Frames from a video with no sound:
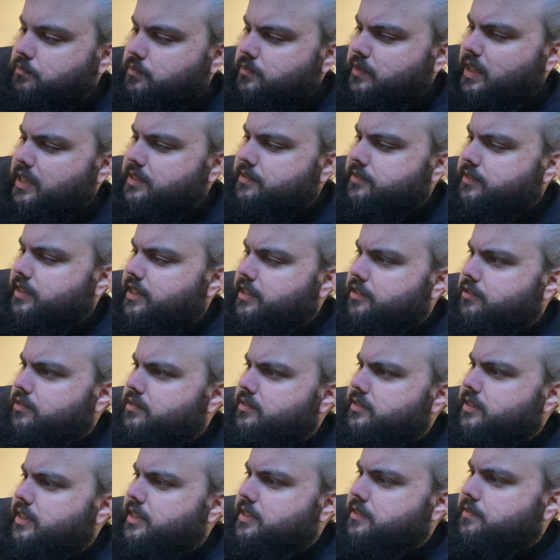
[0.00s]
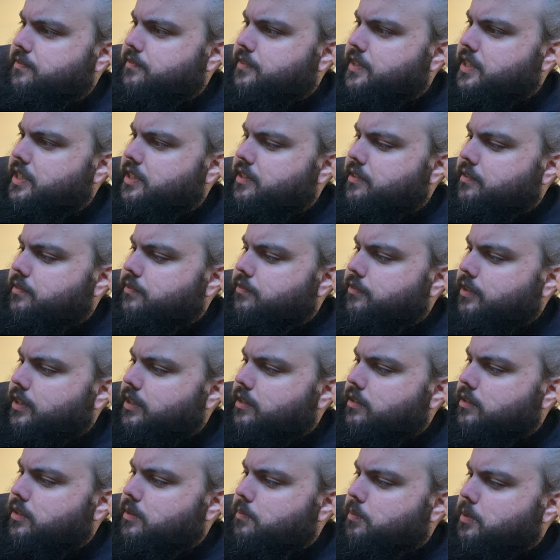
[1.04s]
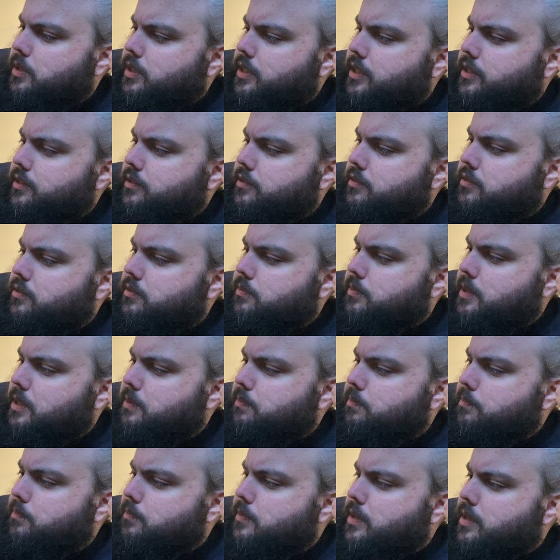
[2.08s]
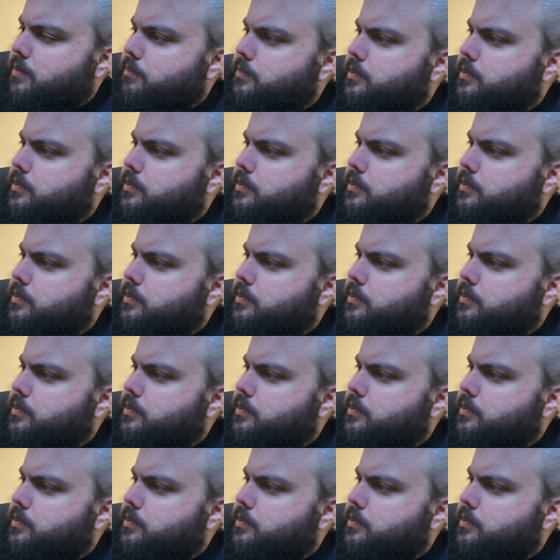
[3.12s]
That said, I would say it's vegan friendly, but I guess that might